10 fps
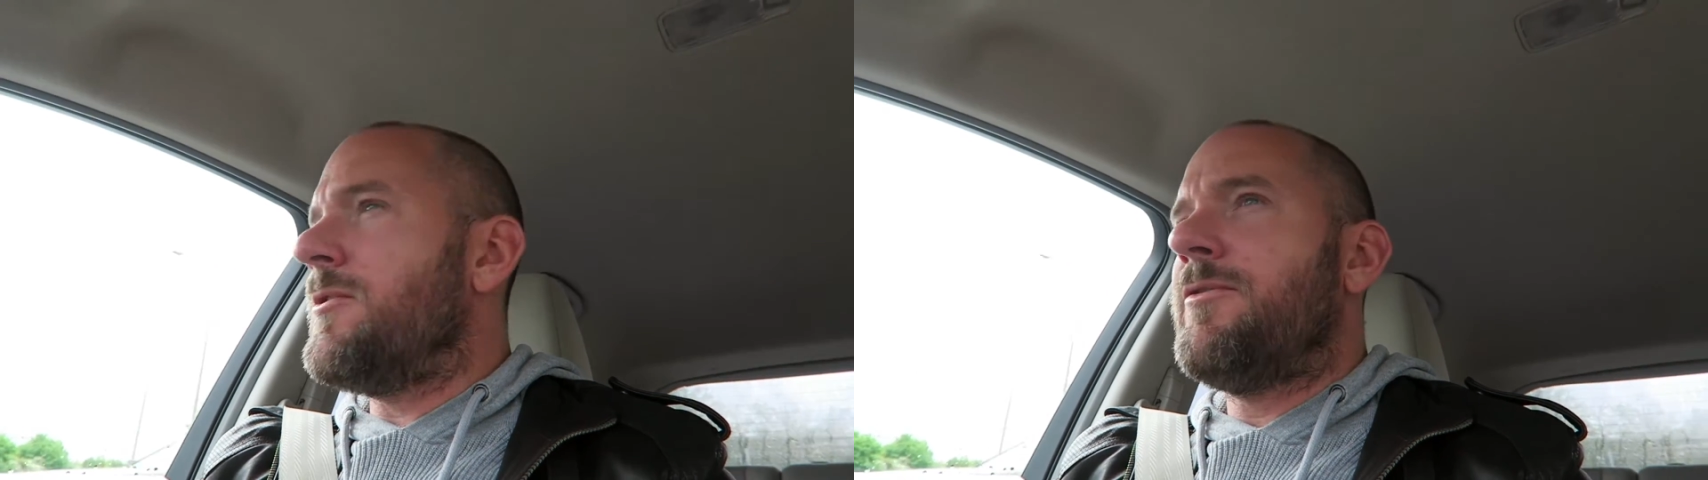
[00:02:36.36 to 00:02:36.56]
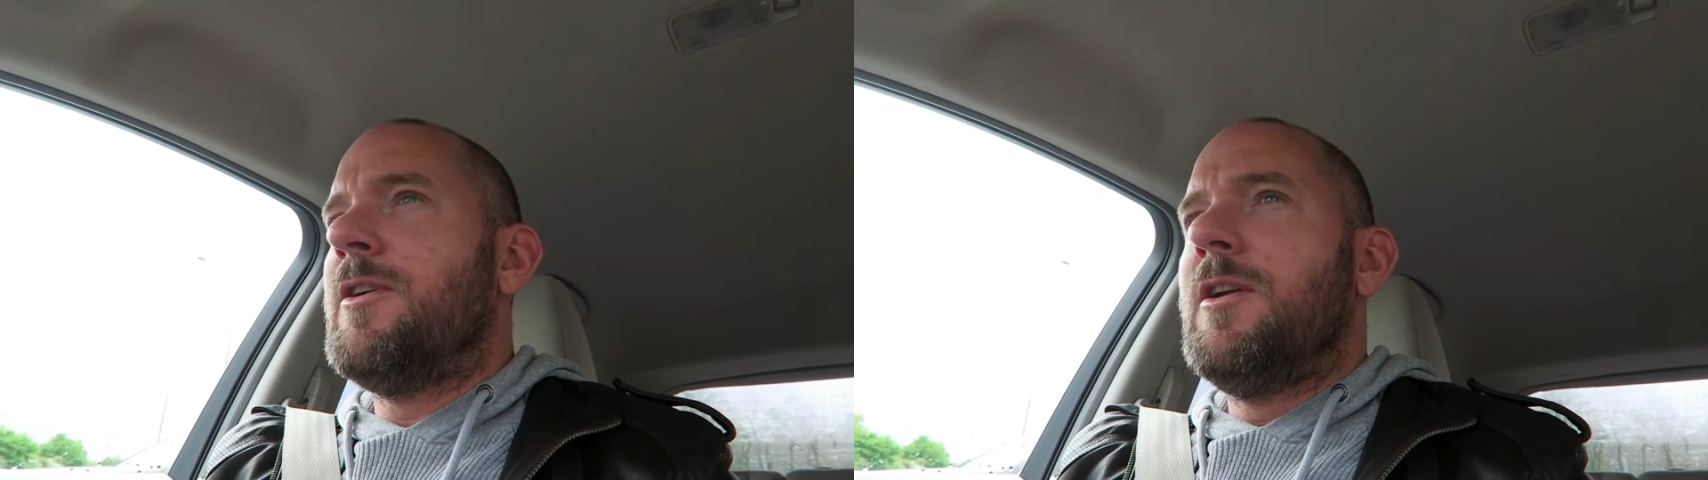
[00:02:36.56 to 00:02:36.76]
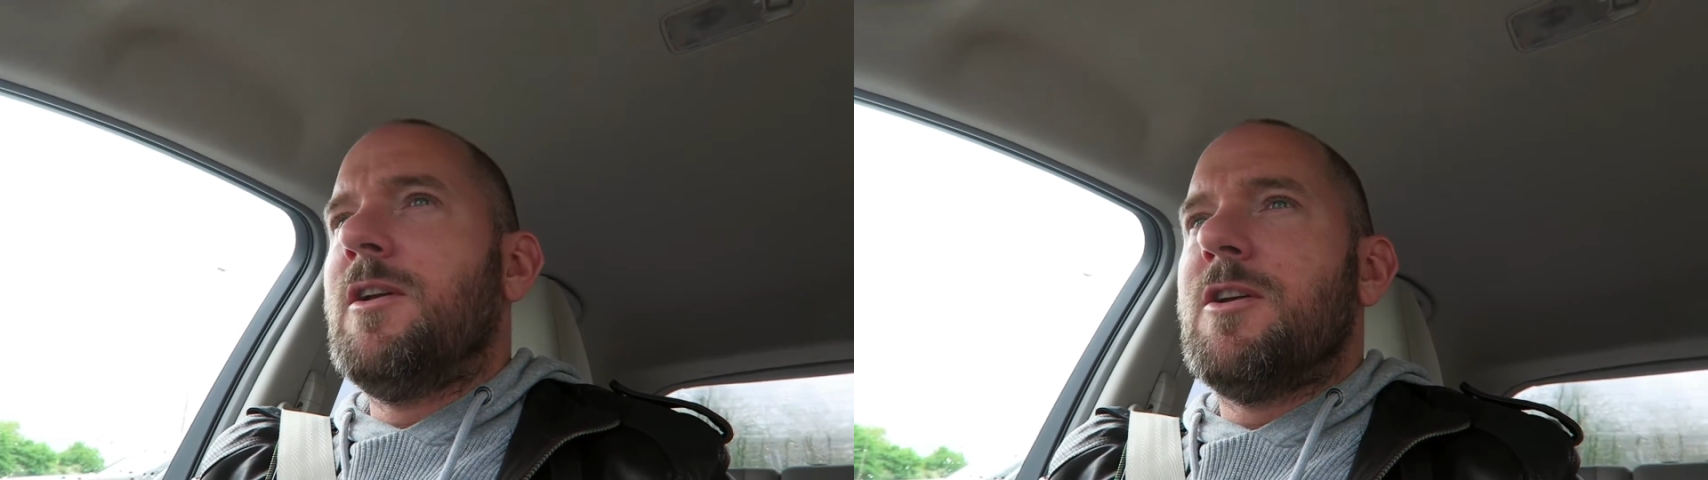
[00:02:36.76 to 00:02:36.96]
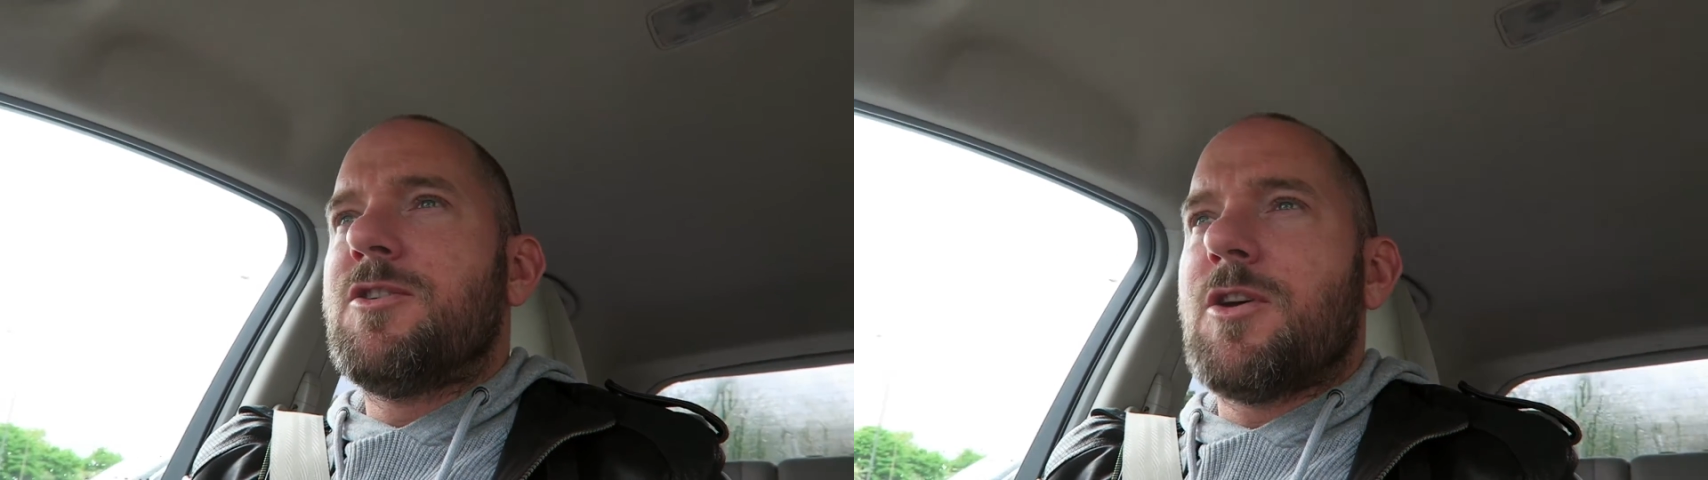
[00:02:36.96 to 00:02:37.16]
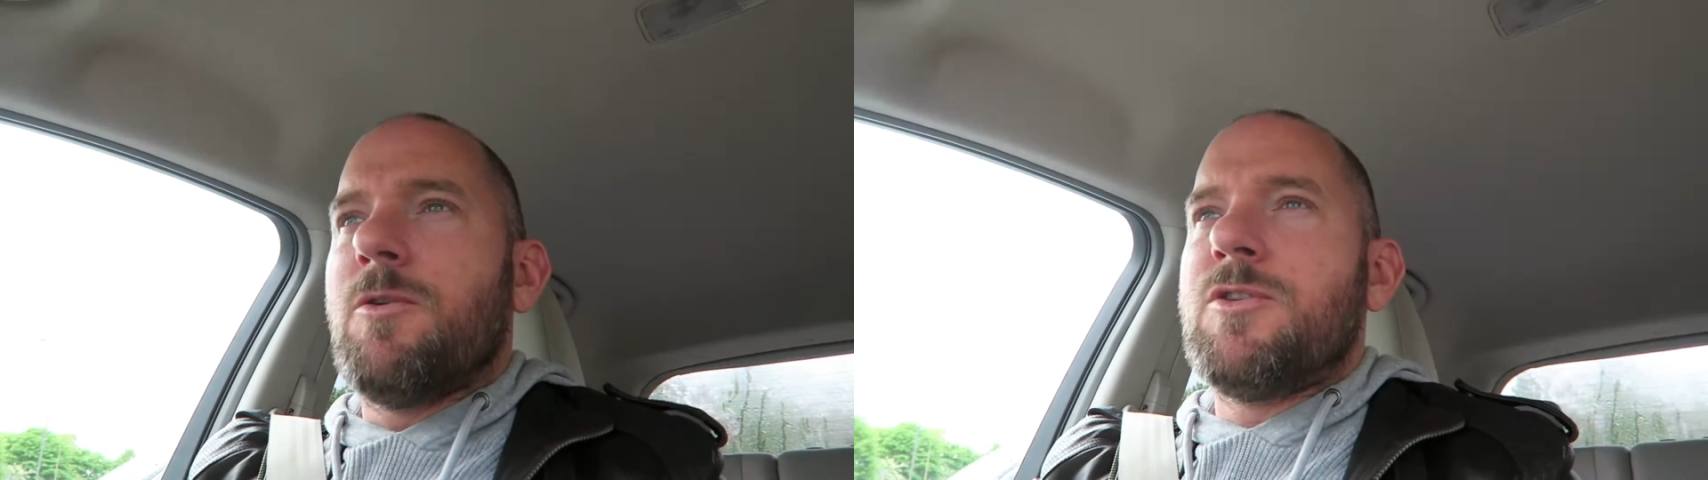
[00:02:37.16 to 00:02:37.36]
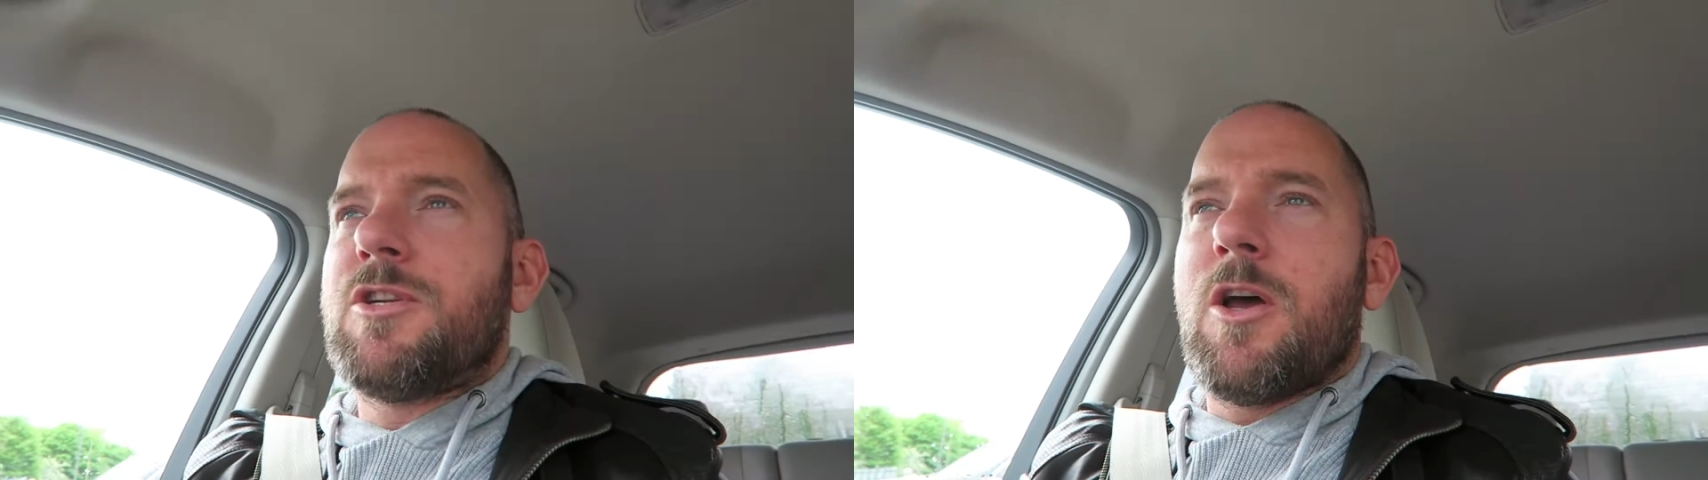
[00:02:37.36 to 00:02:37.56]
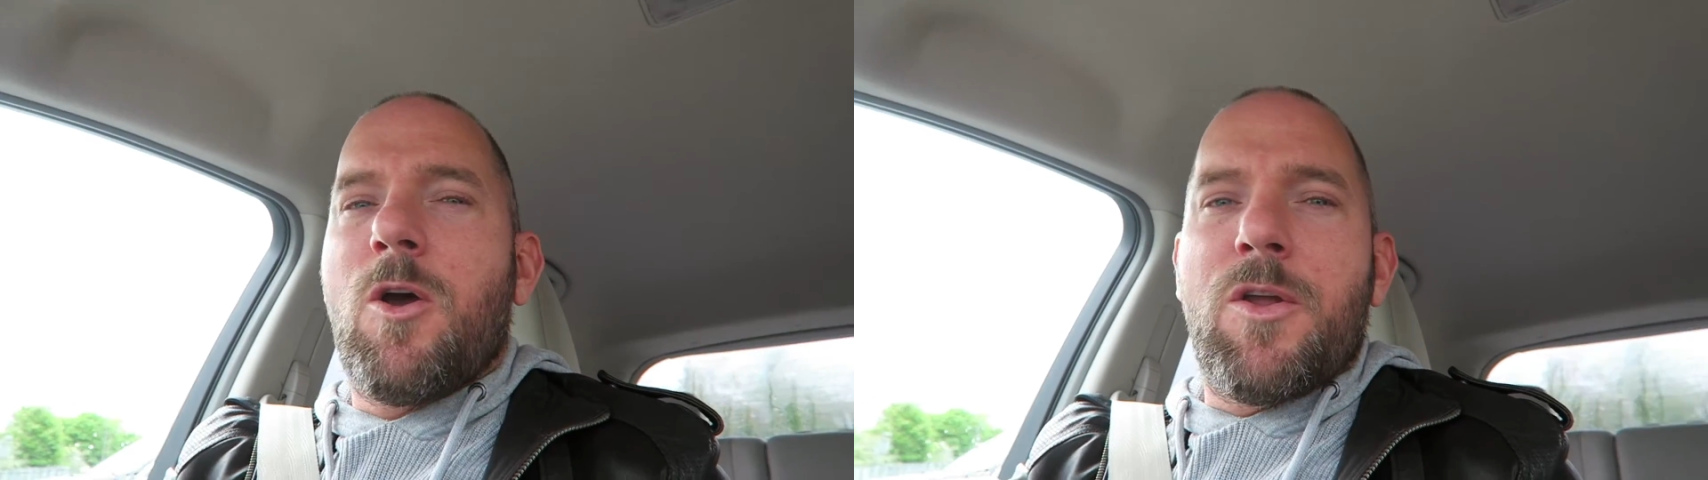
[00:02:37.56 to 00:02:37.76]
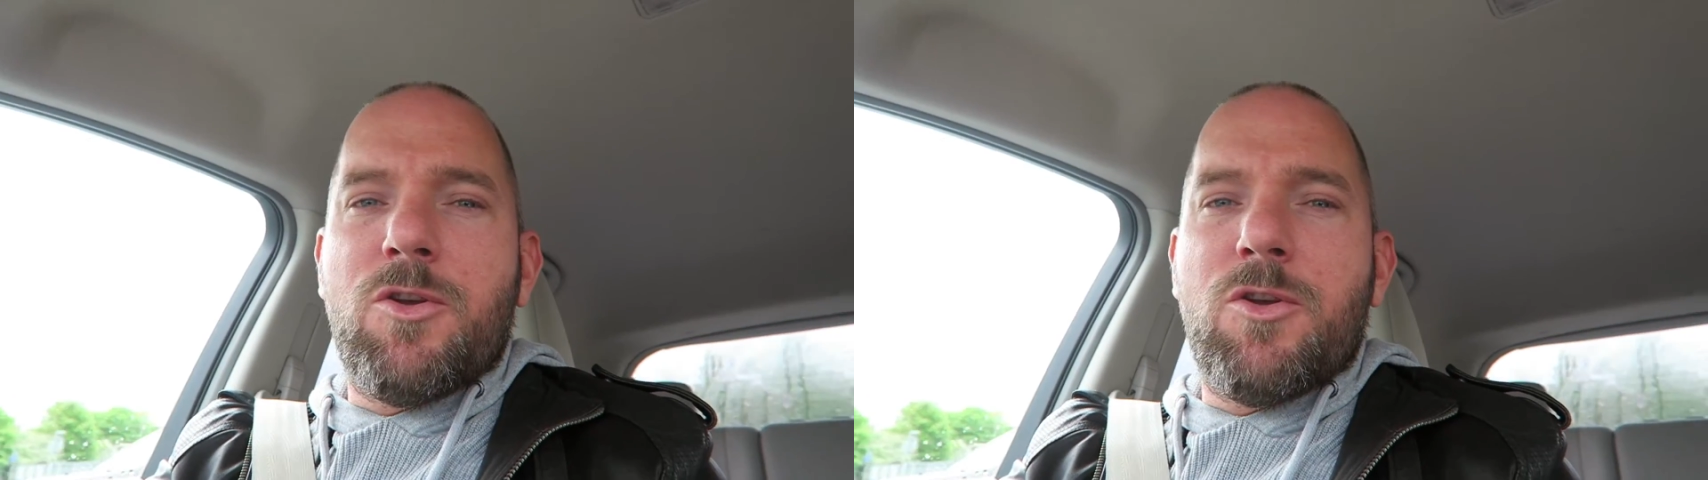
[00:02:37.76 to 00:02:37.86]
of so and so,